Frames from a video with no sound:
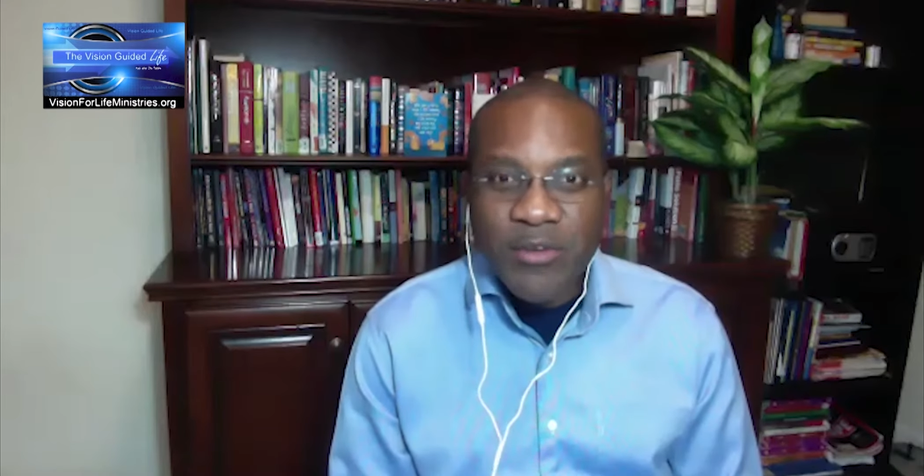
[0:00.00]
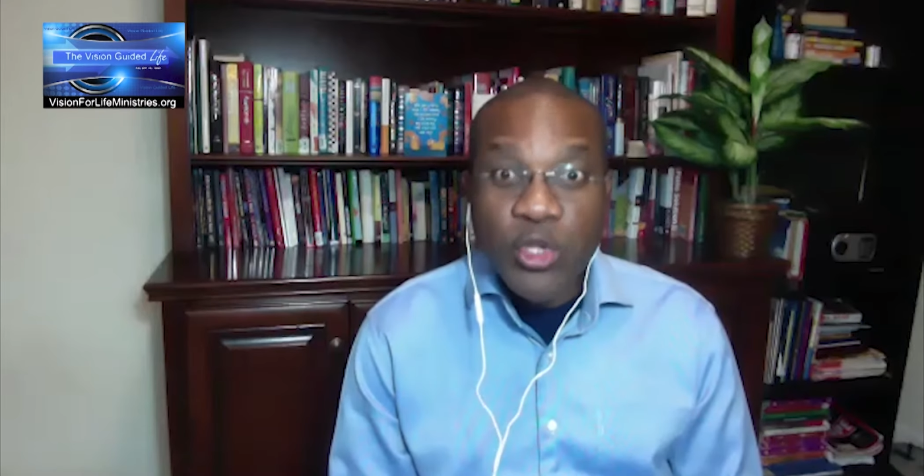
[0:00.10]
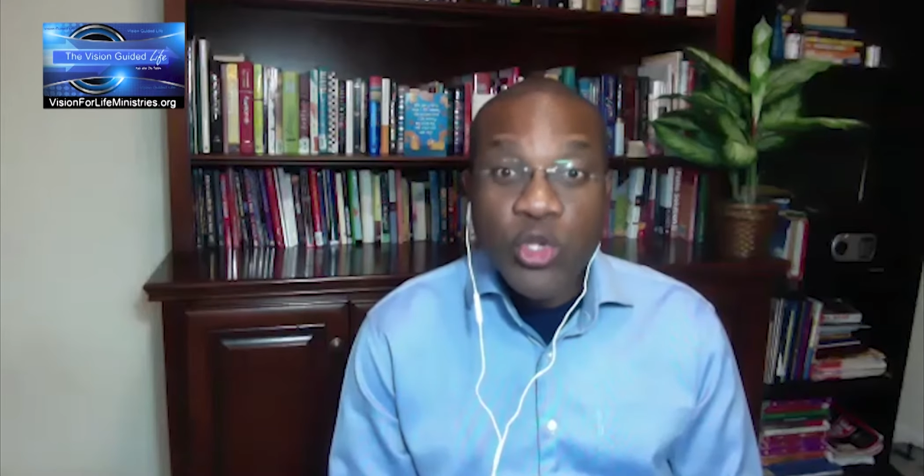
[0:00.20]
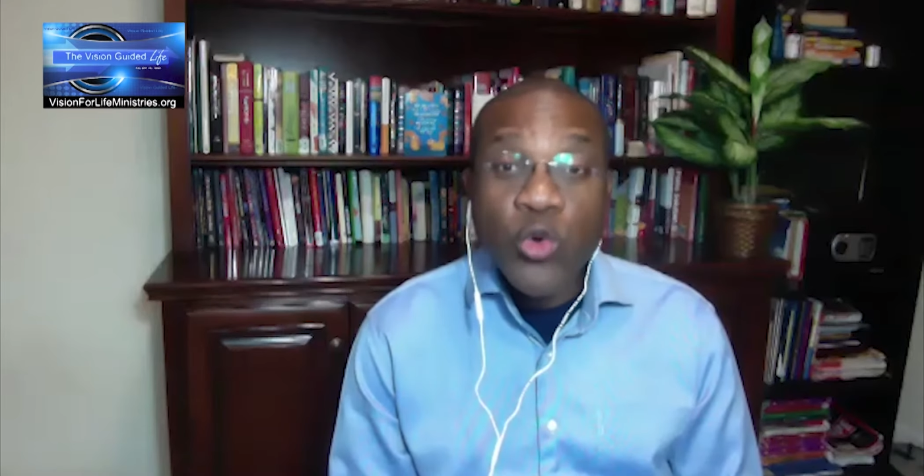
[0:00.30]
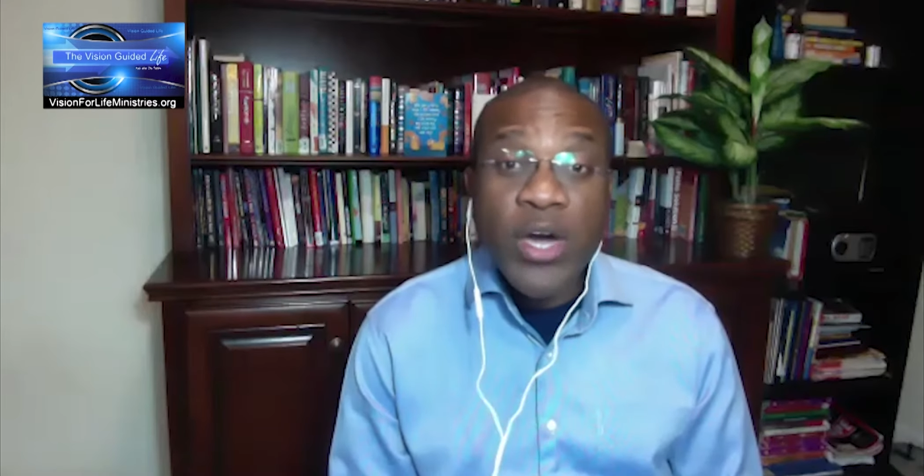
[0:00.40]

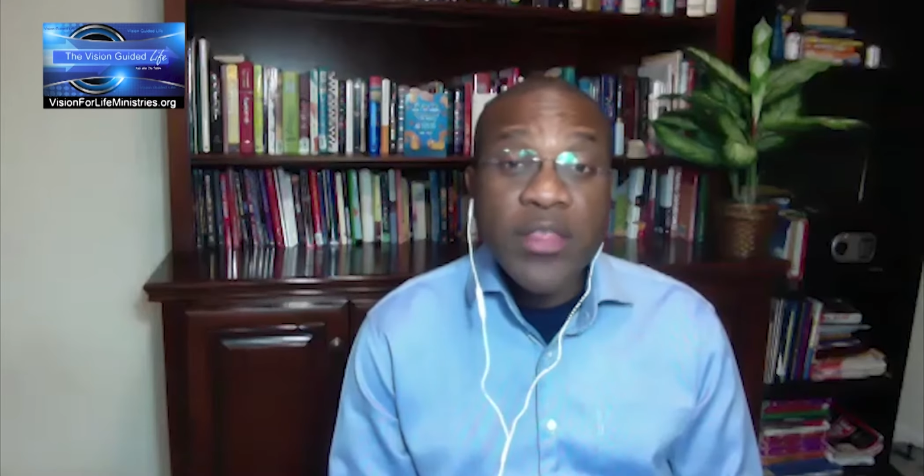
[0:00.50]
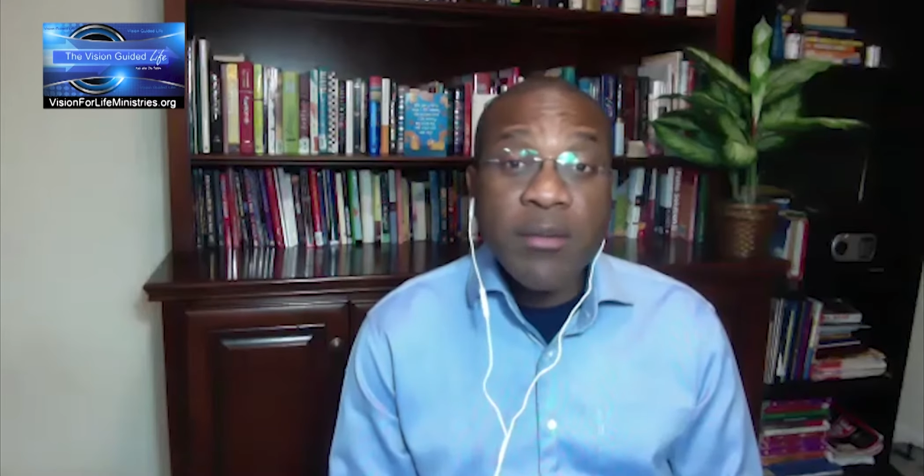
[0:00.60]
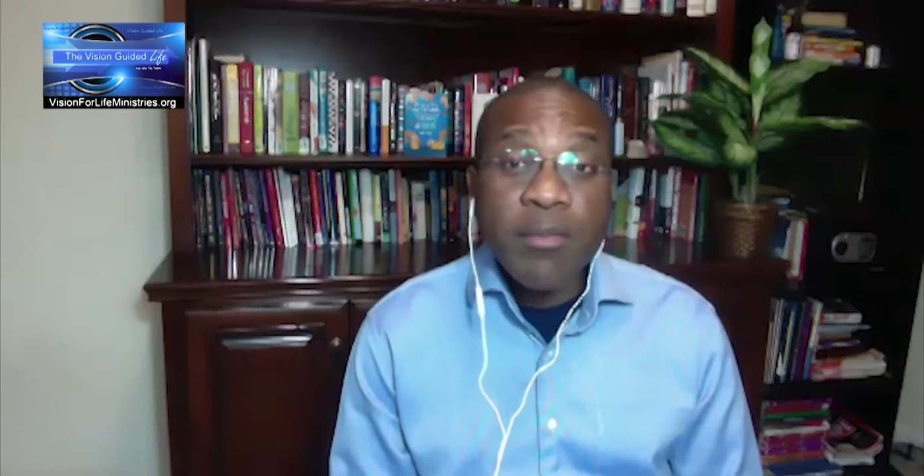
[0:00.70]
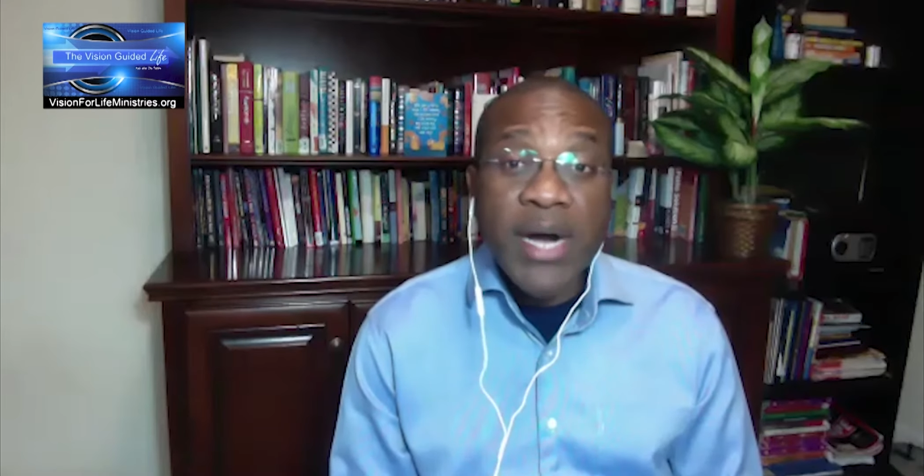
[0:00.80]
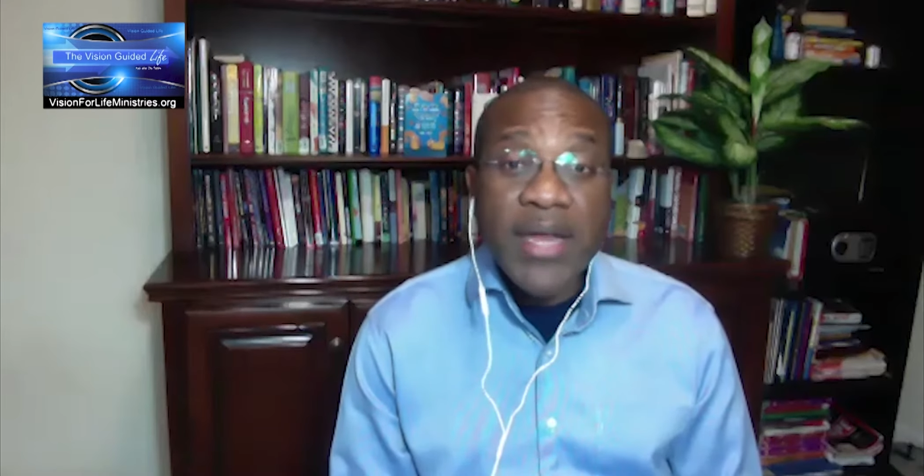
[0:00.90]
For you are the
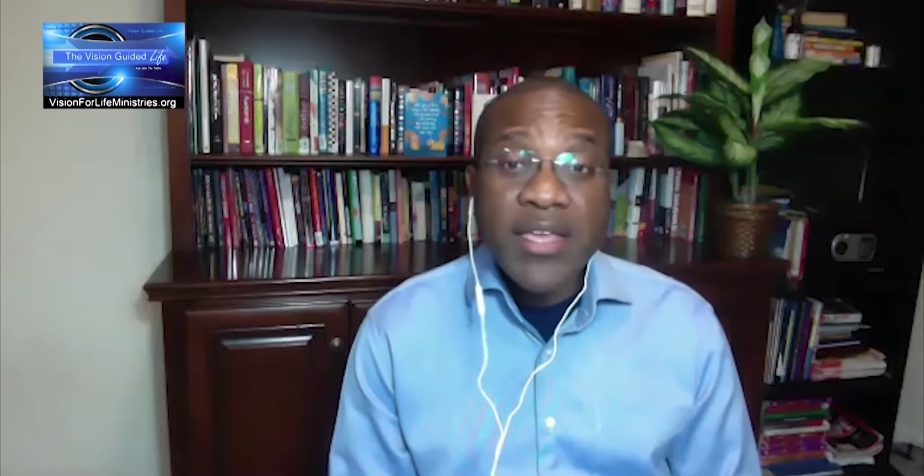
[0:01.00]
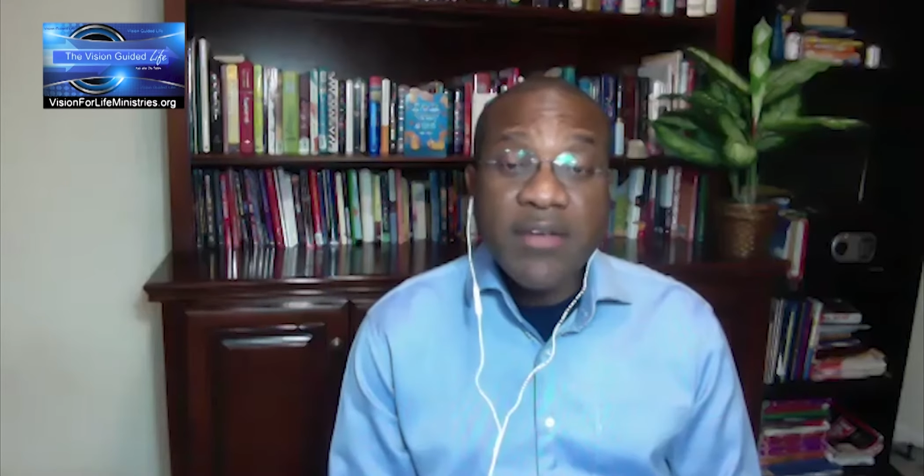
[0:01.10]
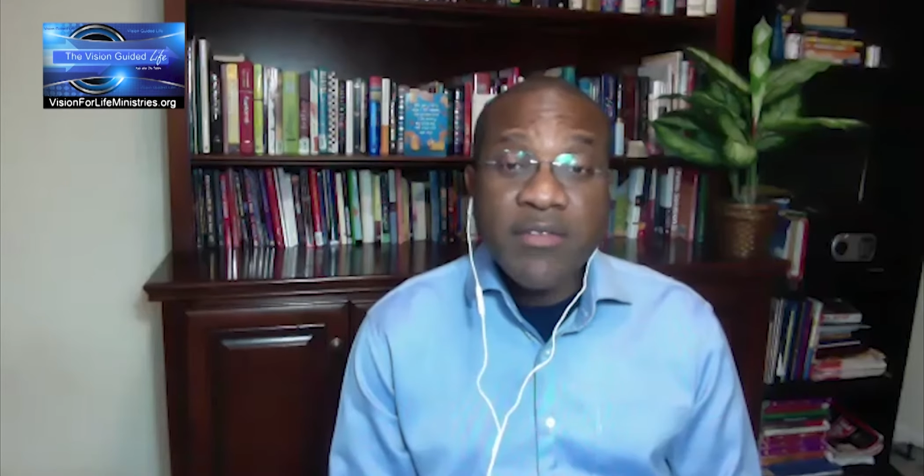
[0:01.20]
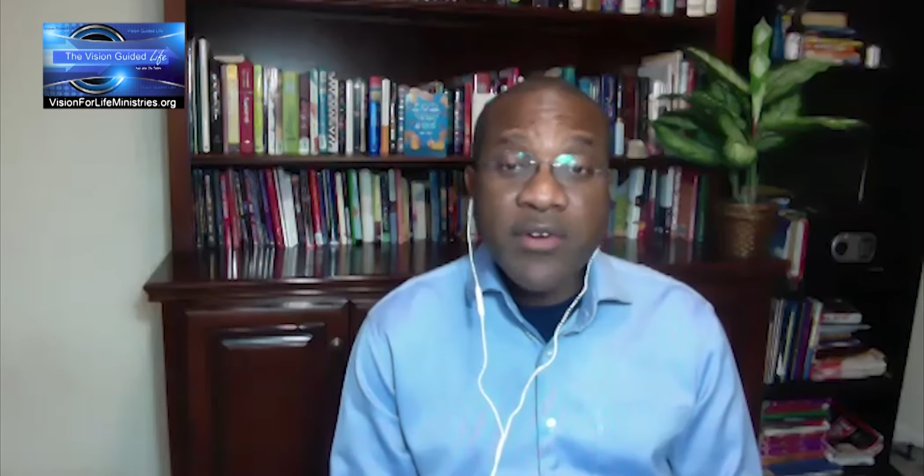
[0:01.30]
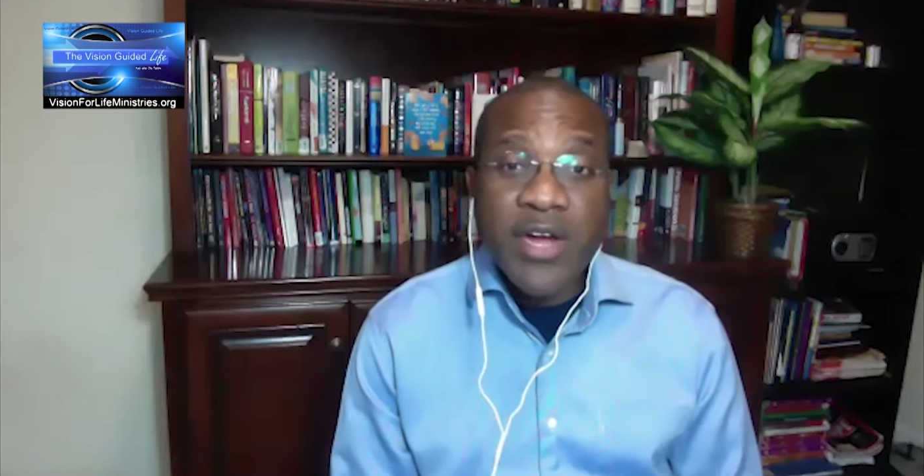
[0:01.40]
body
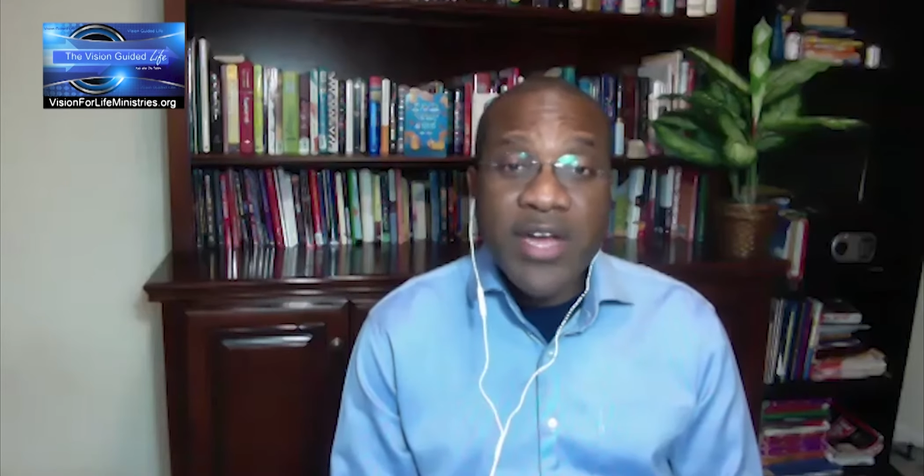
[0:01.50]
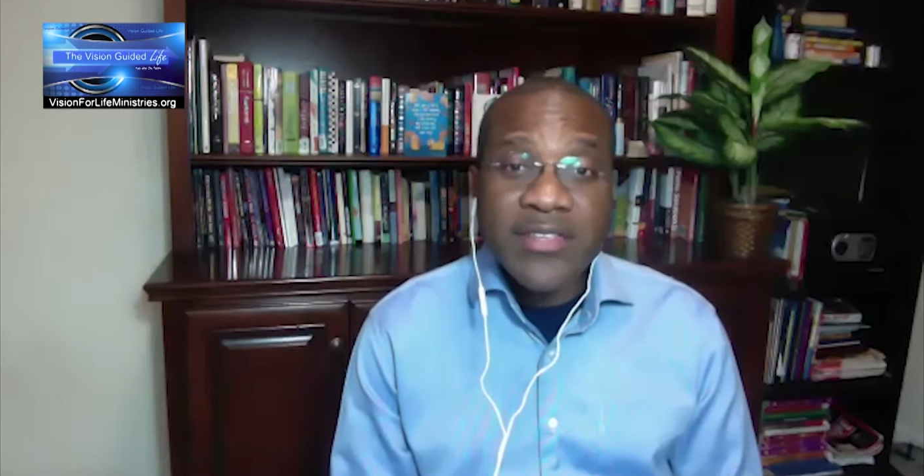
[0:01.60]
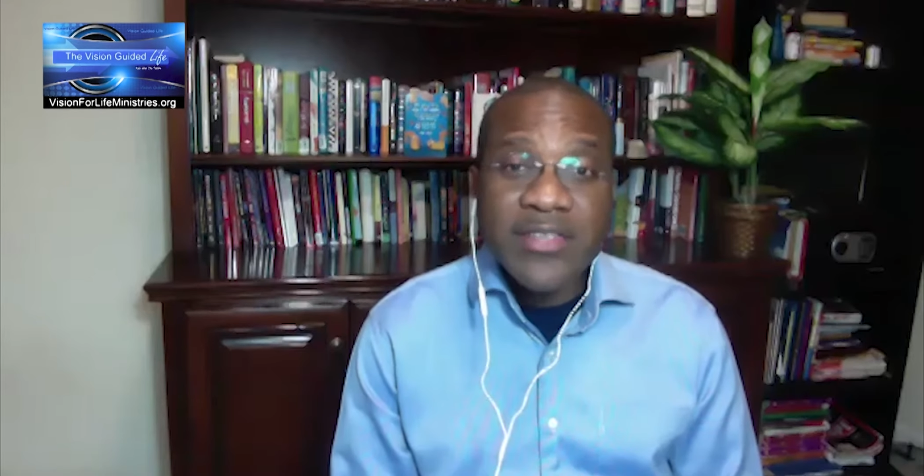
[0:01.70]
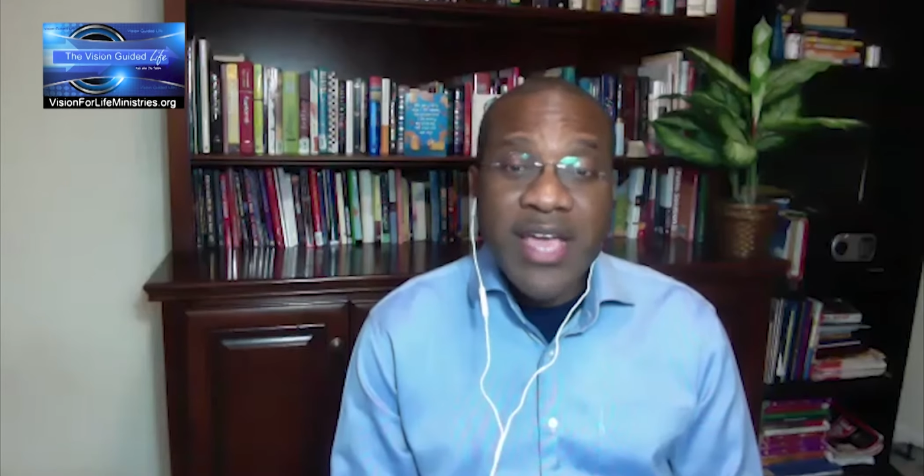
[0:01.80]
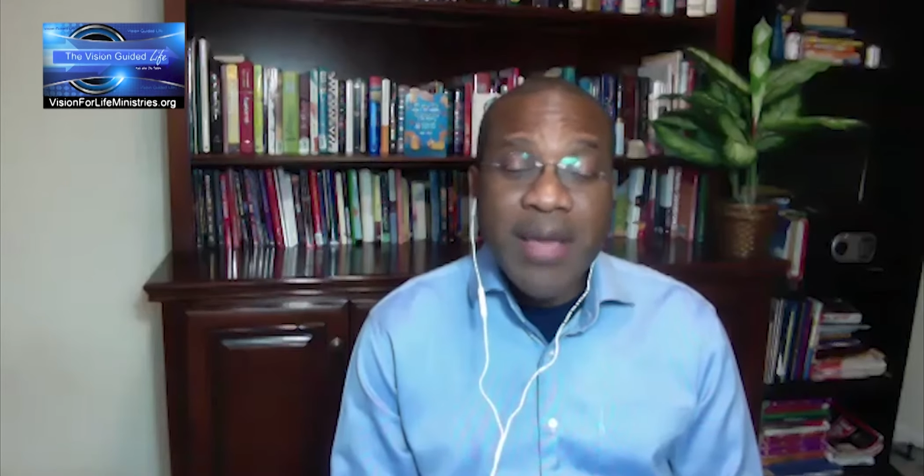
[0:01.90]
of Christ